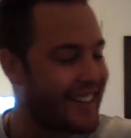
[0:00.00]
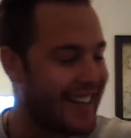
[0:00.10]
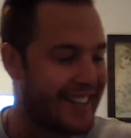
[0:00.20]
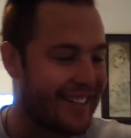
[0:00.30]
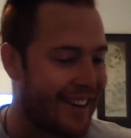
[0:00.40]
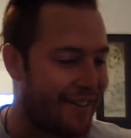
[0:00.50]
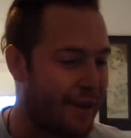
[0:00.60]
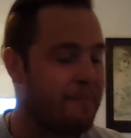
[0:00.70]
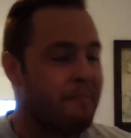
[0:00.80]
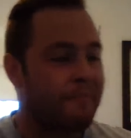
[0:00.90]
This is actually kind of
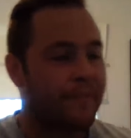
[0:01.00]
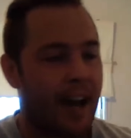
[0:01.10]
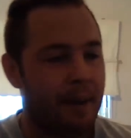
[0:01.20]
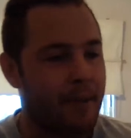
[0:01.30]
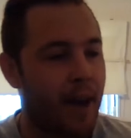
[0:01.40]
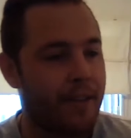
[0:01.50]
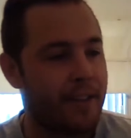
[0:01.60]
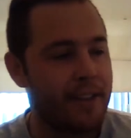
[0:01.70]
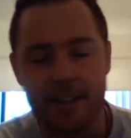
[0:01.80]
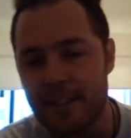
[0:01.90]
fun.
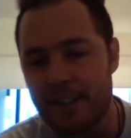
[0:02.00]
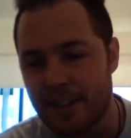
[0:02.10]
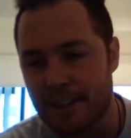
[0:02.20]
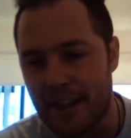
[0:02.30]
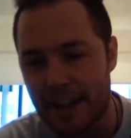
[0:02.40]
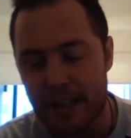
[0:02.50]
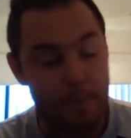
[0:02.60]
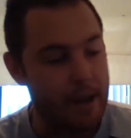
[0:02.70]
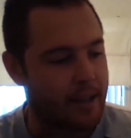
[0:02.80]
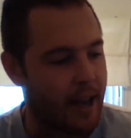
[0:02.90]
This kind of
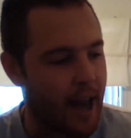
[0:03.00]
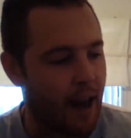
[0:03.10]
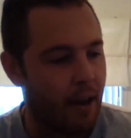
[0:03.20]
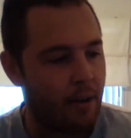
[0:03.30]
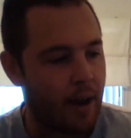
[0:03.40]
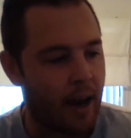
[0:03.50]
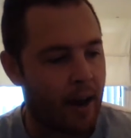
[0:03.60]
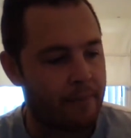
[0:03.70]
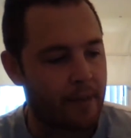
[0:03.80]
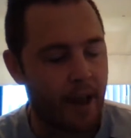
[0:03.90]
speaks to how
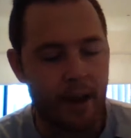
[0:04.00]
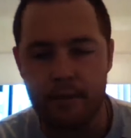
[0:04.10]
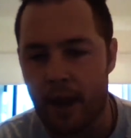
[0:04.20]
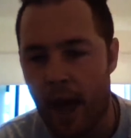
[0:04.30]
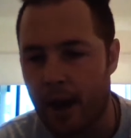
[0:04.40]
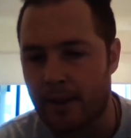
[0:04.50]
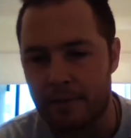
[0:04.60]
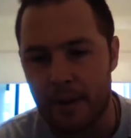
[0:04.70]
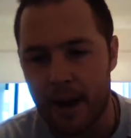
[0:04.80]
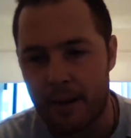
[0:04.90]
kind of lax
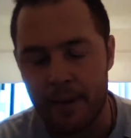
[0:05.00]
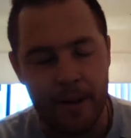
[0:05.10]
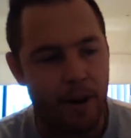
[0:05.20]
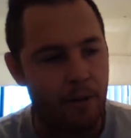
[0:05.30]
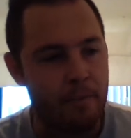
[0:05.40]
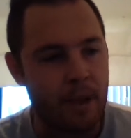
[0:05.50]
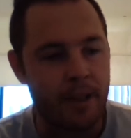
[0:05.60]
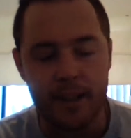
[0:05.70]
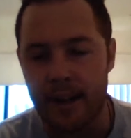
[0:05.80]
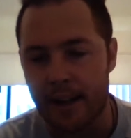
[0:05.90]
I've become on the whole
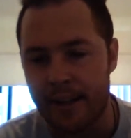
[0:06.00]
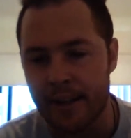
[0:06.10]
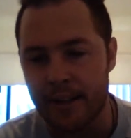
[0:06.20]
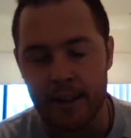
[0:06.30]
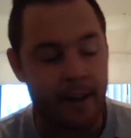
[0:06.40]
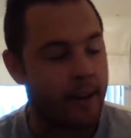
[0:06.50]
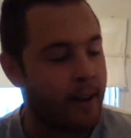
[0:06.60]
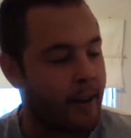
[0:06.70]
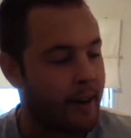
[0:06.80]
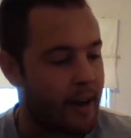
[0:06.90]
militant atheist thing
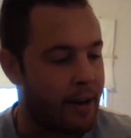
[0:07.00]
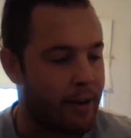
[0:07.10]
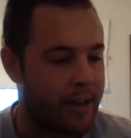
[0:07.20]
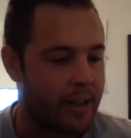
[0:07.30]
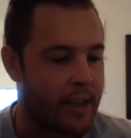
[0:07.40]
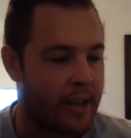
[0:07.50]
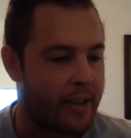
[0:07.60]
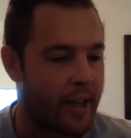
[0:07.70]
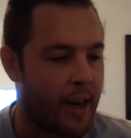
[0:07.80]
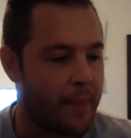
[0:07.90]
in recent
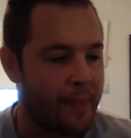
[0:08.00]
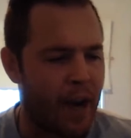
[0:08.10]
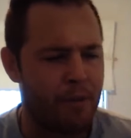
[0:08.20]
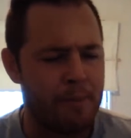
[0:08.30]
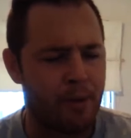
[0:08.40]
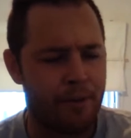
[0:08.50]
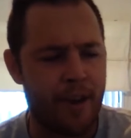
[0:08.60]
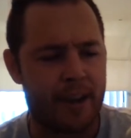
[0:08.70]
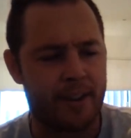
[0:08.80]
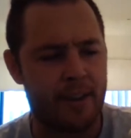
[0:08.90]
years. I remember, in
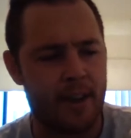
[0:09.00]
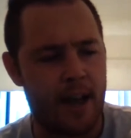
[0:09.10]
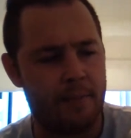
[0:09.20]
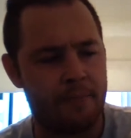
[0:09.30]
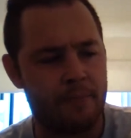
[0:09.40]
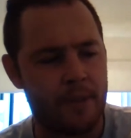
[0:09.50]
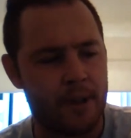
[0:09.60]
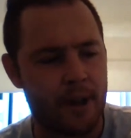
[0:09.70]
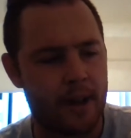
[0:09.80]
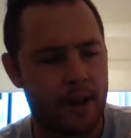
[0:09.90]
fact,
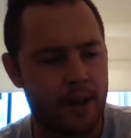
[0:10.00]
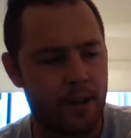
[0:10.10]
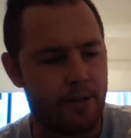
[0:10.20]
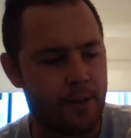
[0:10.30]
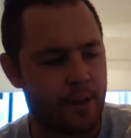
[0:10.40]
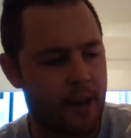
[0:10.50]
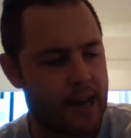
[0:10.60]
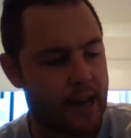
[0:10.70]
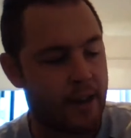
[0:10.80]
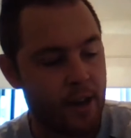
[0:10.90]
a girlfriend that I
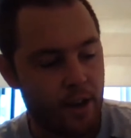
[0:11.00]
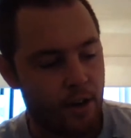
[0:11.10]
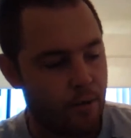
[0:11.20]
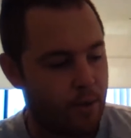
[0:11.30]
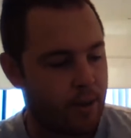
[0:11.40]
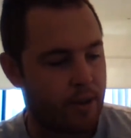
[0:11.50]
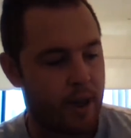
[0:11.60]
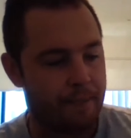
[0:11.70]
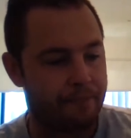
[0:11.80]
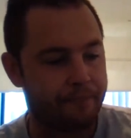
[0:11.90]
had who was
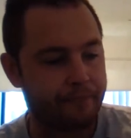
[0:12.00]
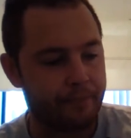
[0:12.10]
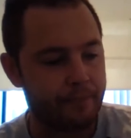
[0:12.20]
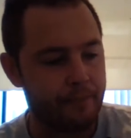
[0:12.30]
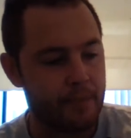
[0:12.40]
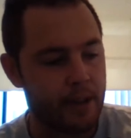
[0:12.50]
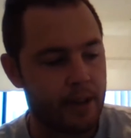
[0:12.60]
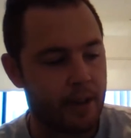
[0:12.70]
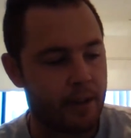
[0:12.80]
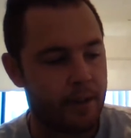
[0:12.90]

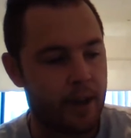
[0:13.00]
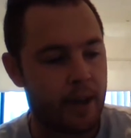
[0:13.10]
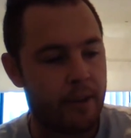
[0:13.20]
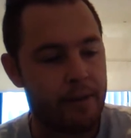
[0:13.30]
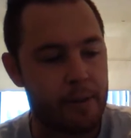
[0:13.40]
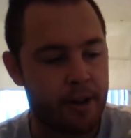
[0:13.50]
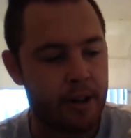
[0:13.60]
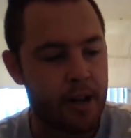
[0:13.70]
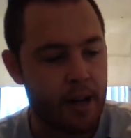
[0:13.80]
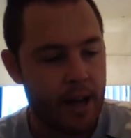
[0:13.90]

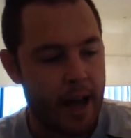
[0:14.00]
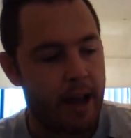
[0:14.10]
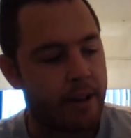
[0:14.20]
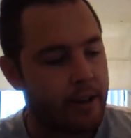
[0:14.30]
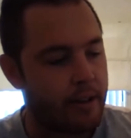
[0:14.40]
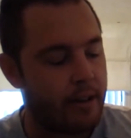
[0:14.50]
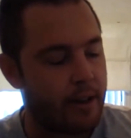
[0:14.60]
feminist, and